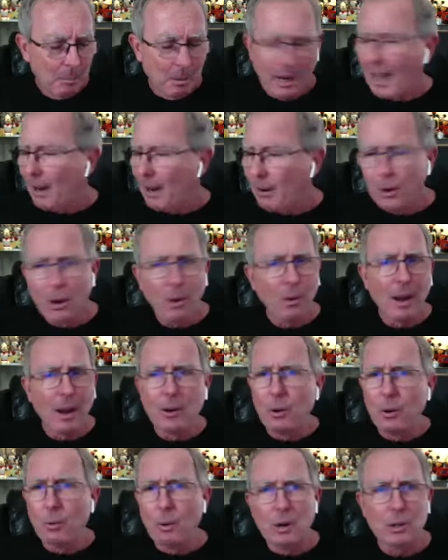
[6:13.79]
But I don't know, I
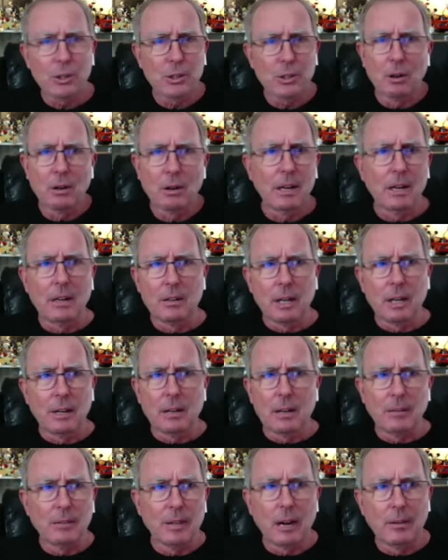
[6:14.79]
don't know where it started. It,
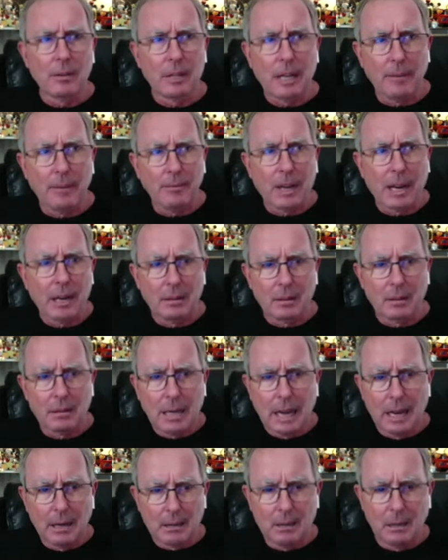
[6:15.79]
that that
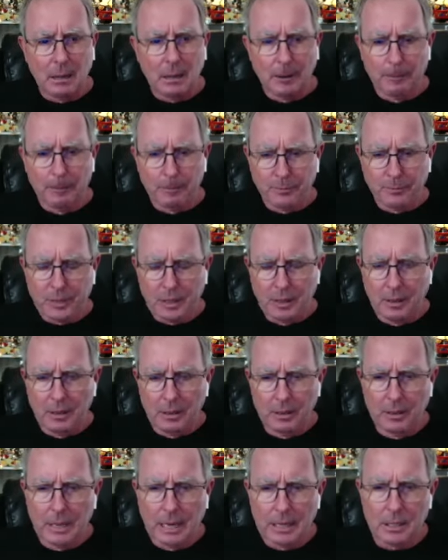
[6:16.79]
that um
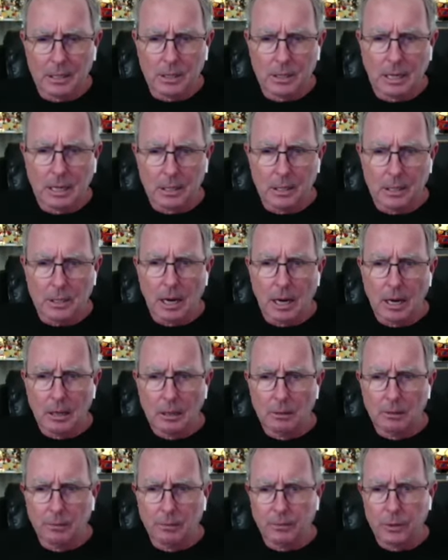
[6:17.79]
that's that
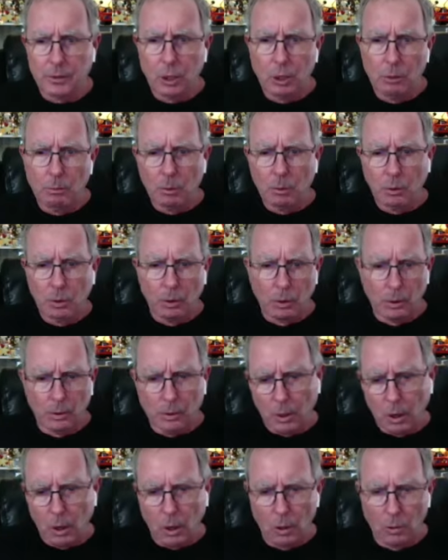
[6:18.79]
style of humor, or
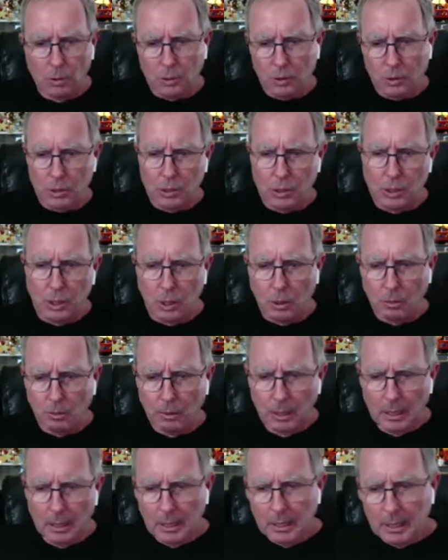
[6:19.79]
the hosts, you know,
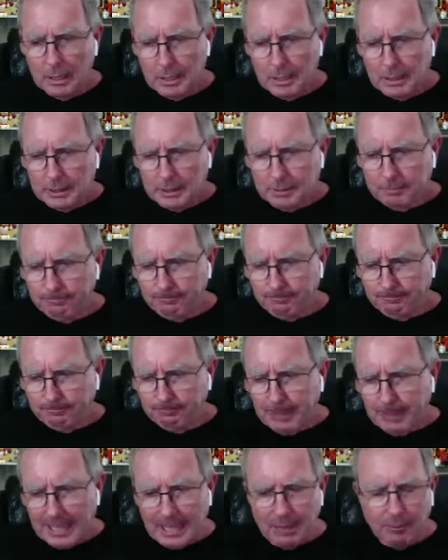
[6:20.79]

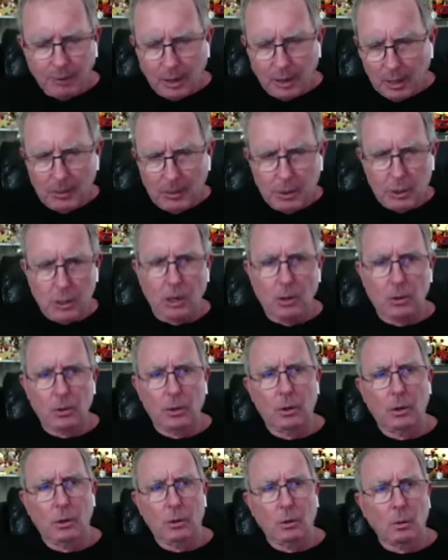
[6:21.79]
making fun of each
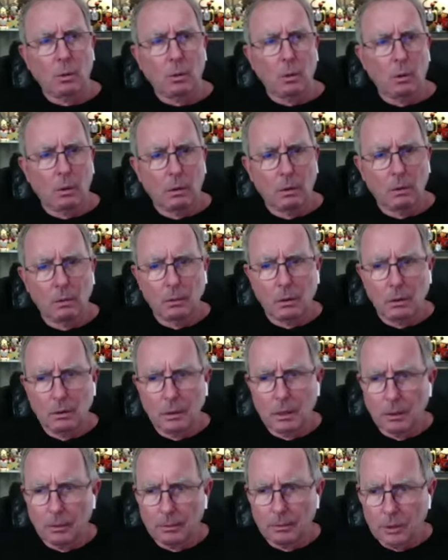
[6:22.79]
other, or
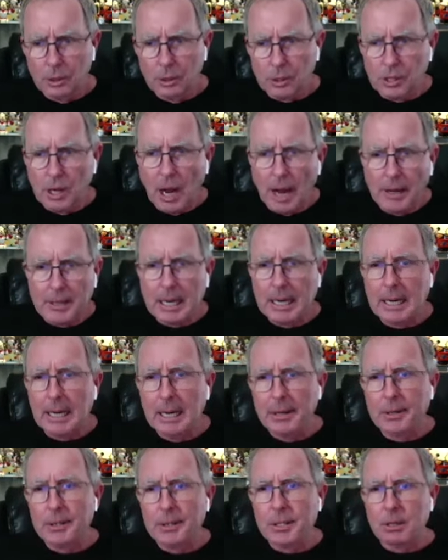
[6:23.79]
you know, just not
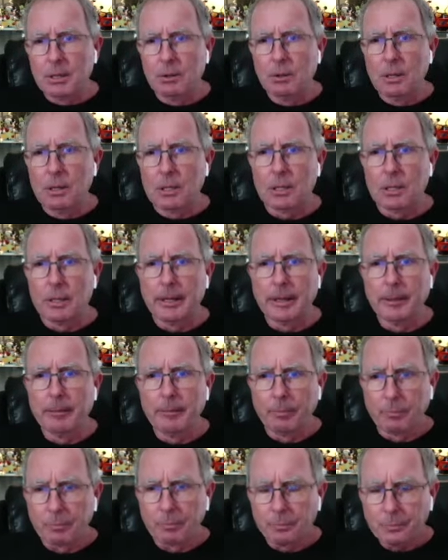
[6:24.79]
taking it seriously.